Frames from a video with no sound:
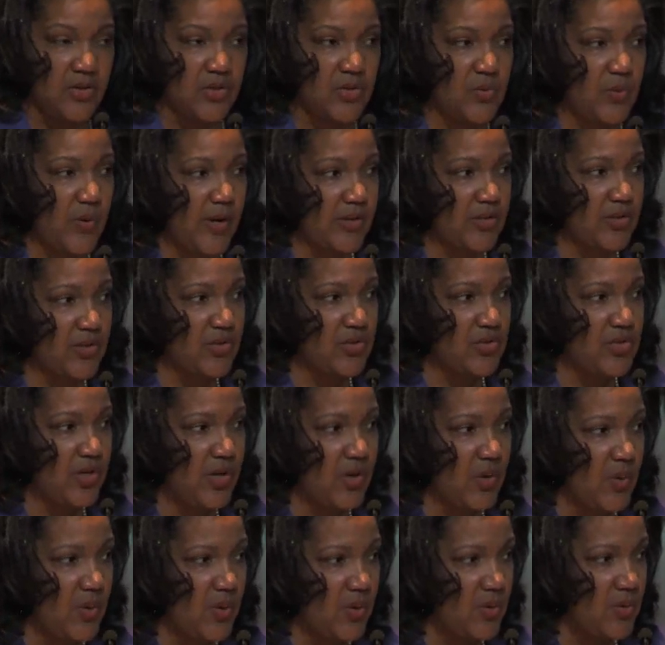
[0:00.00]
Director
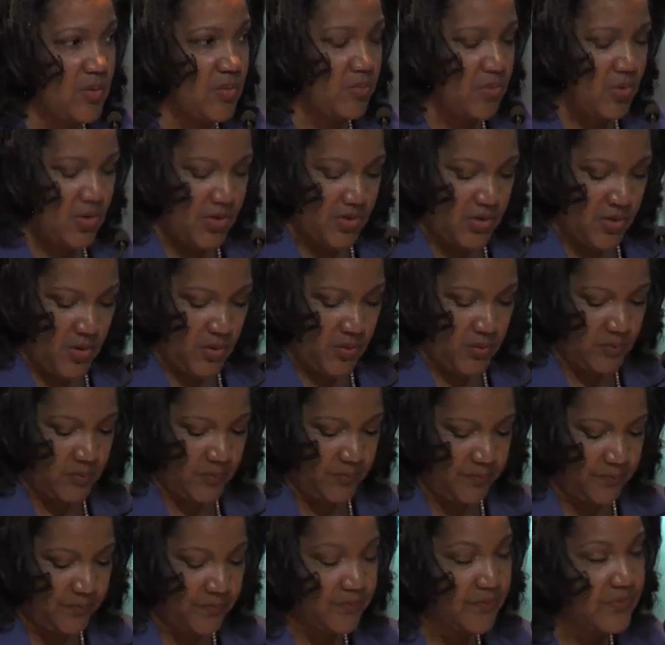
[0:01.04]
General Bourdeau,
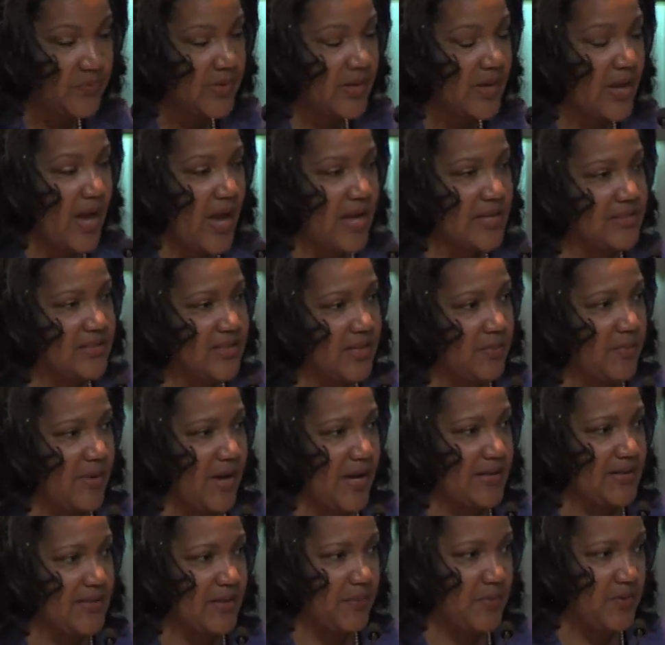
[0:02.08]
I send
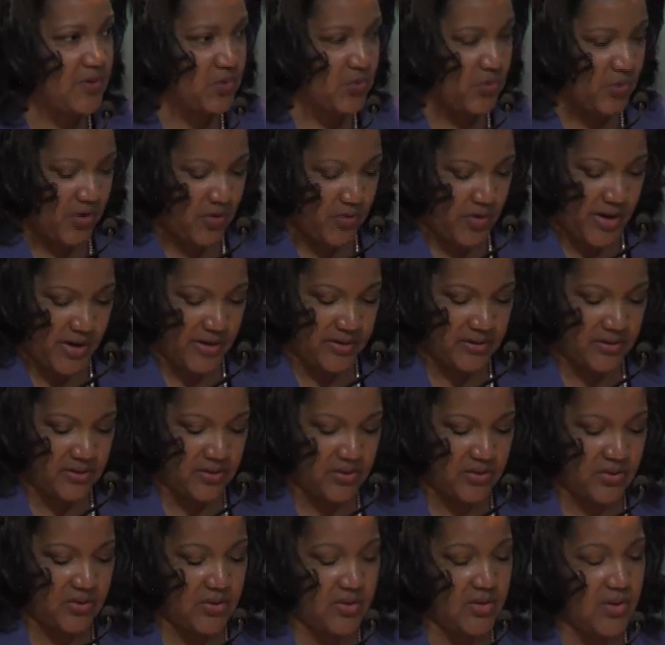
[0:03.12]
my deepest
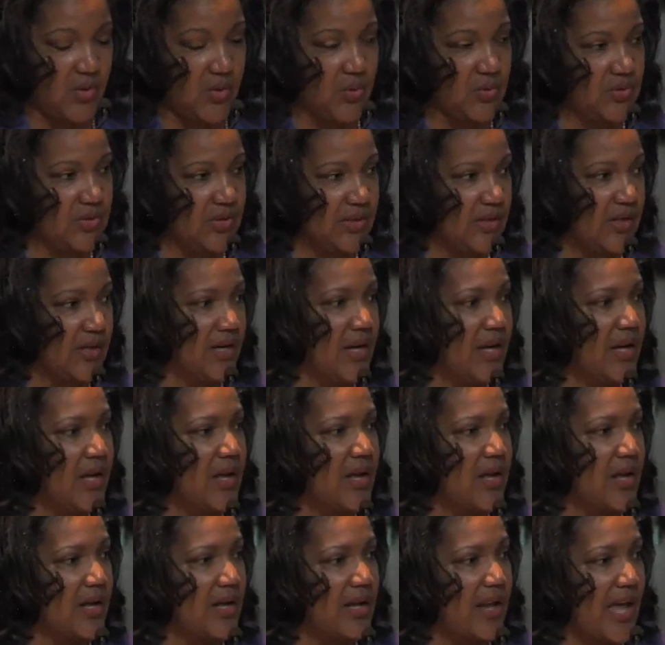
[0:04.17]
regrets to those in
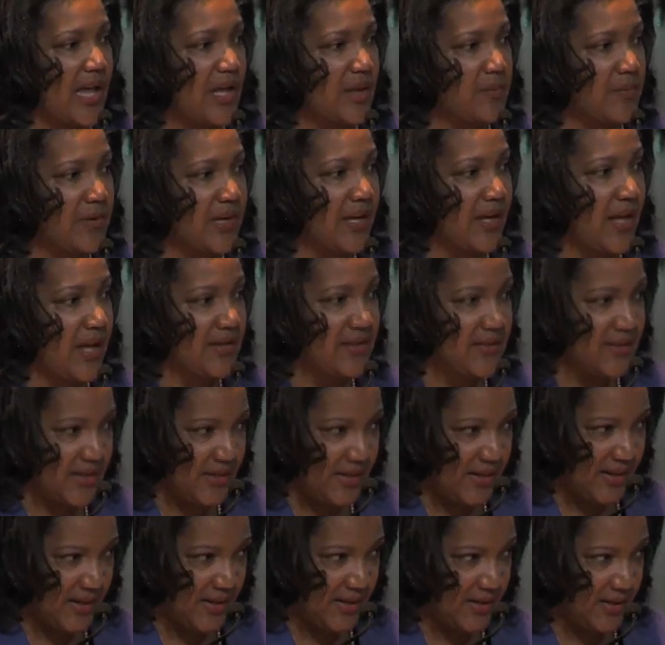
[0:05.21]

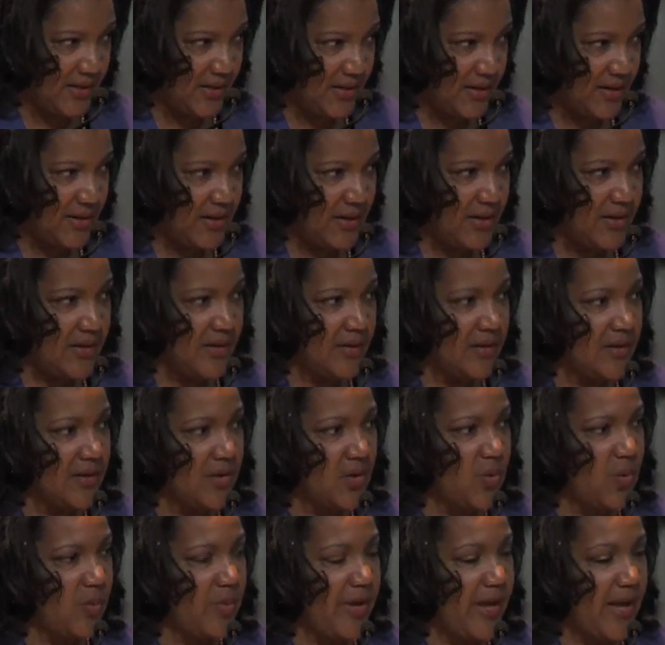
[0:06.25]
Lac-Megantic,
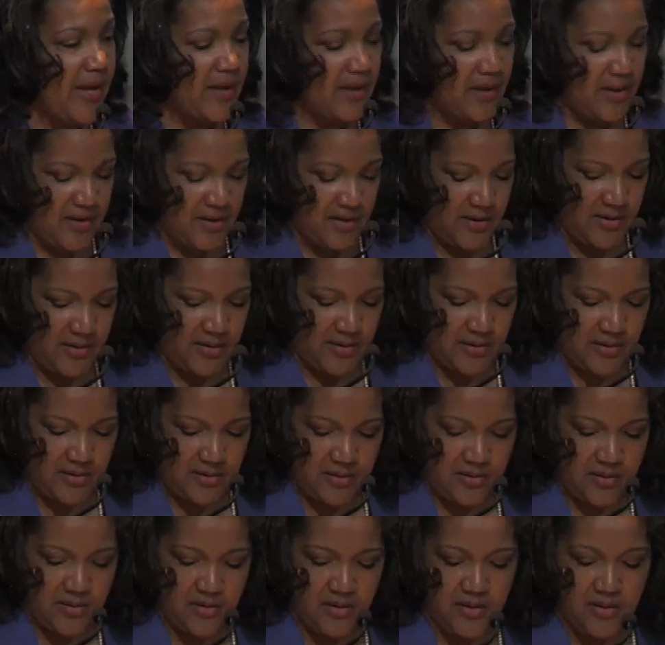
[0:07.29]
Quebec,
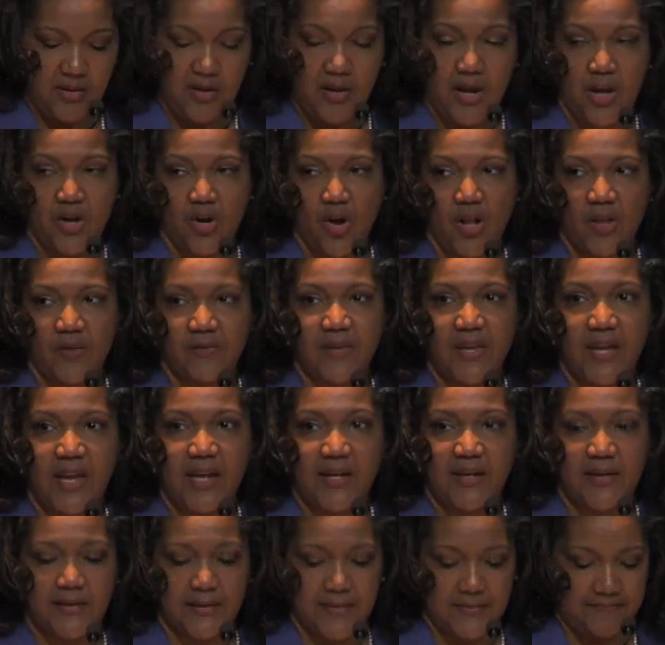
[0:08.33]
and all of
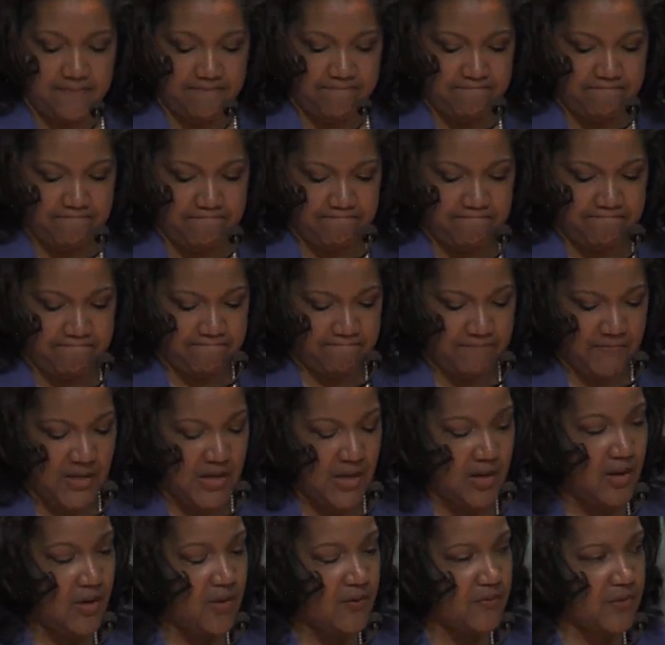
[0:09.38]
Canada
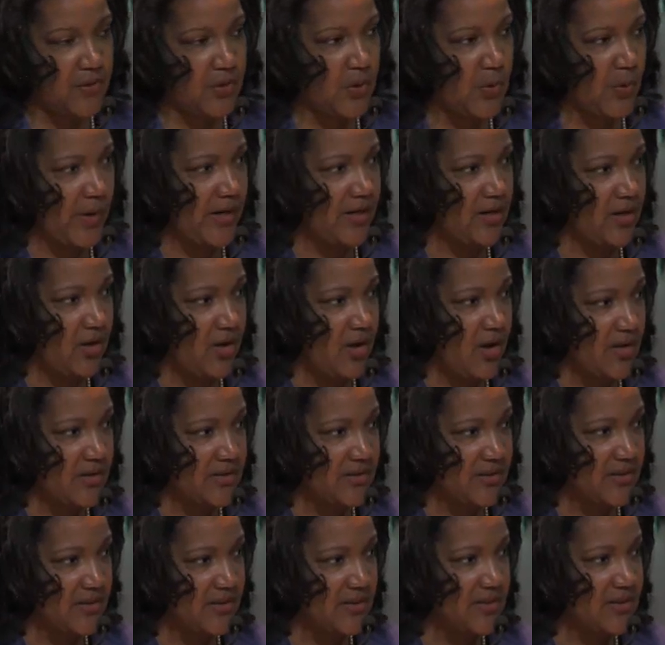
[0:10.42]
for the great
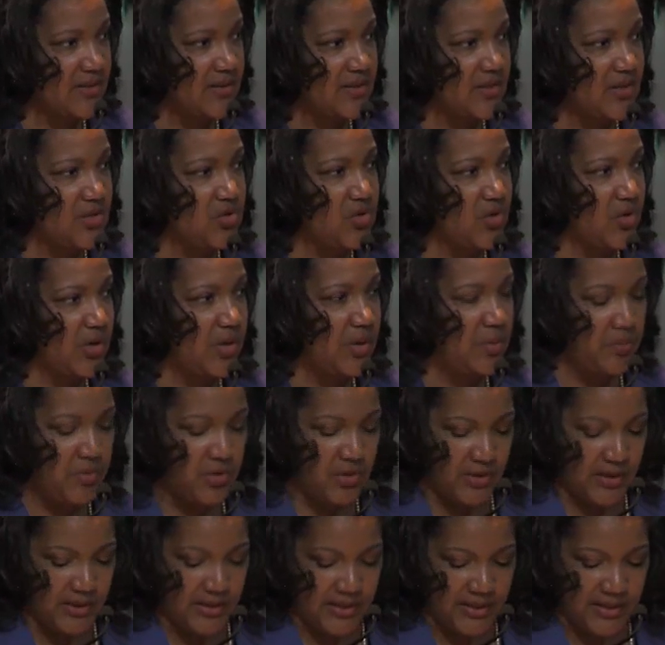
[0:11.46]
losses that your
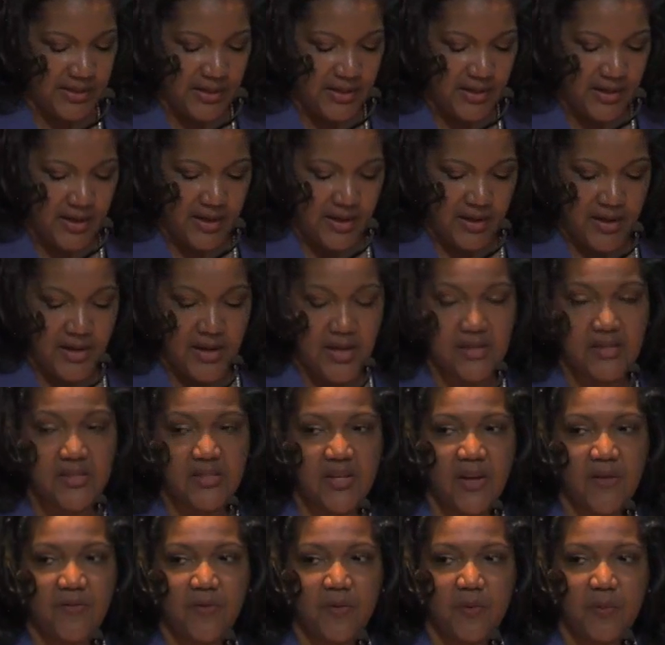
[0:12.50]
community has
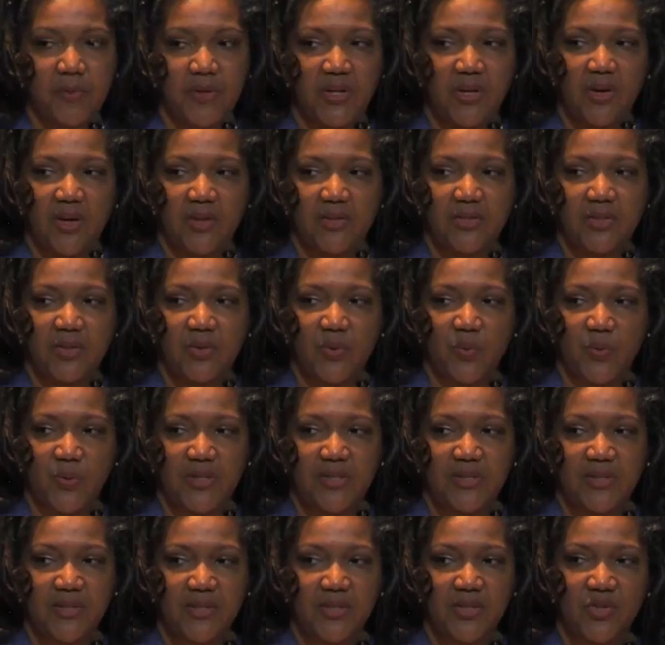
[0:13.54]
suffered because of the
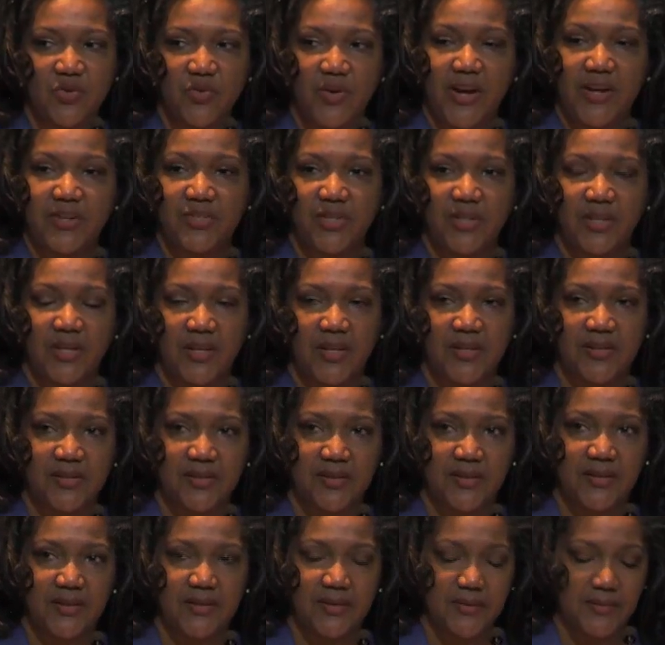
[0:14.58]
recent tragic
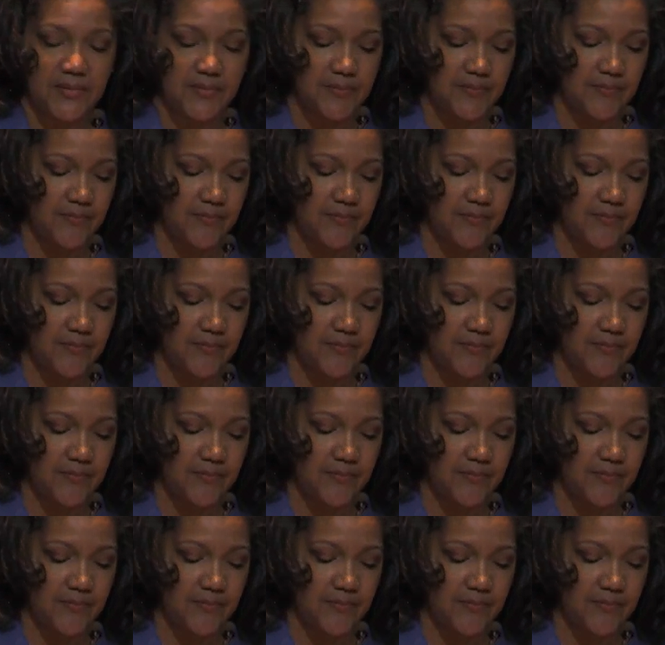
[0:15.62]
incident.